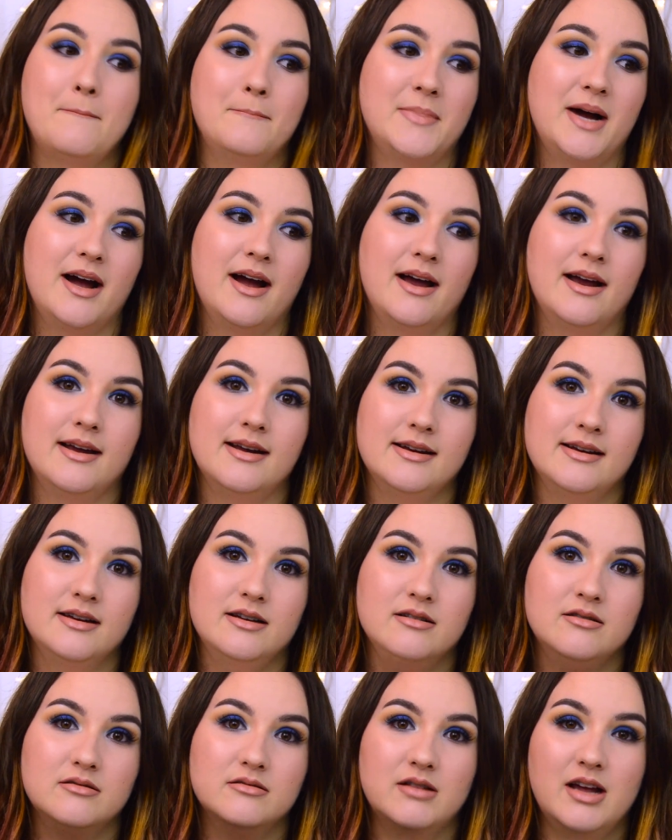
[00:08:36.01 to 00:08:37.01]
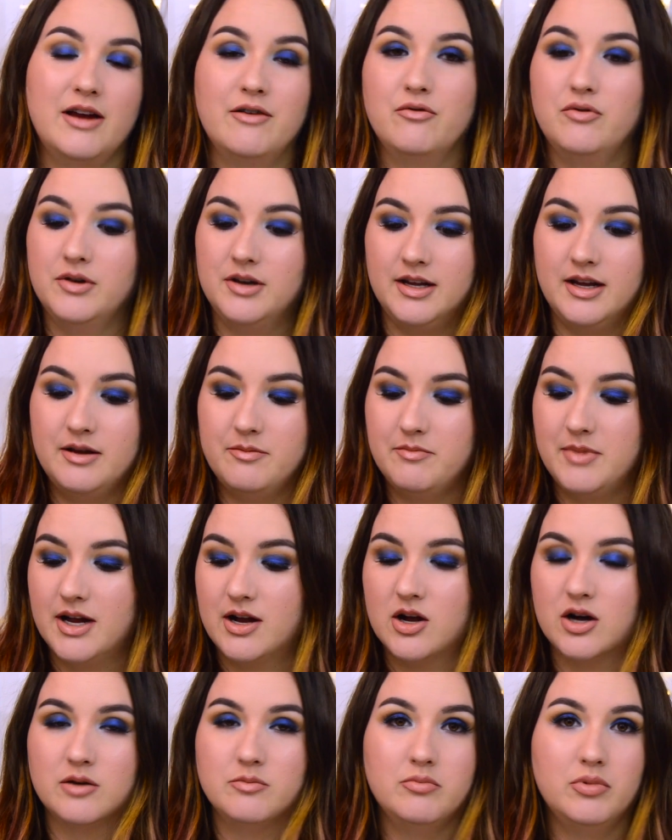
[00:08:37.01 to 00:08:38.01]
my everyday
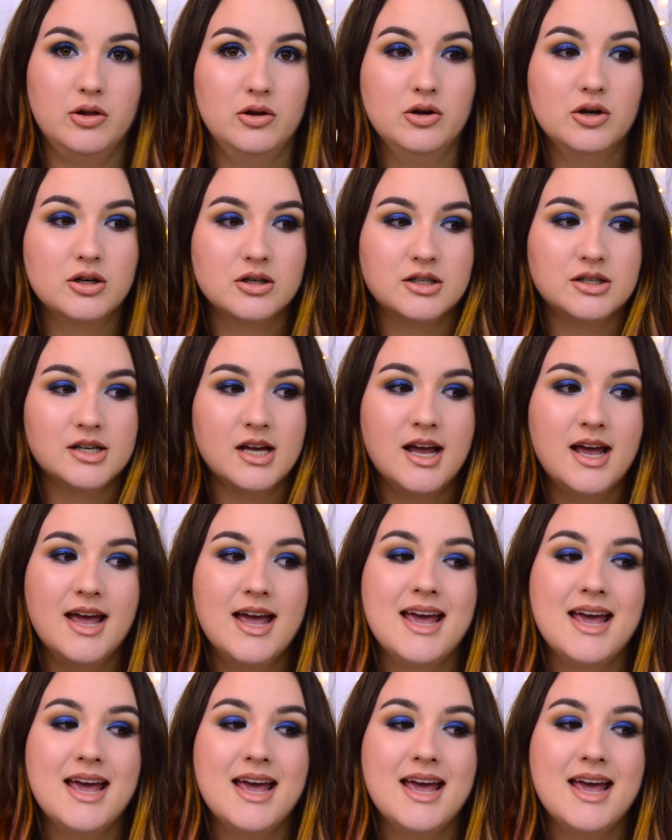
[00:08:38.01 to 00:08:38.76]
makeup looks.